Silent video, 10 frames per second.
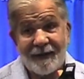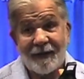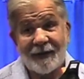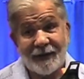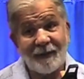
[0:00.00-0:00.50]

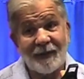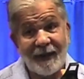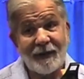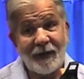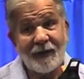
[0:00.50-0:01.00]
There are some
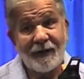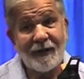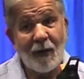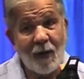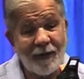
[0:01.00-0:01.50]
things you
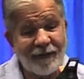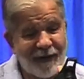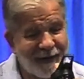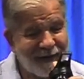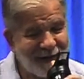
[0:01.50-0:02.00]
could go off
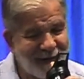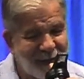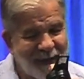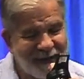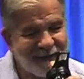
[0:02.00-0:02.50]
on this,
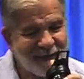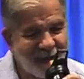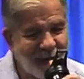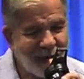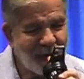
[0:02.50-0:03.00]
but
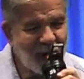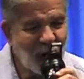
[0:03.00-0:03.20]
we won't.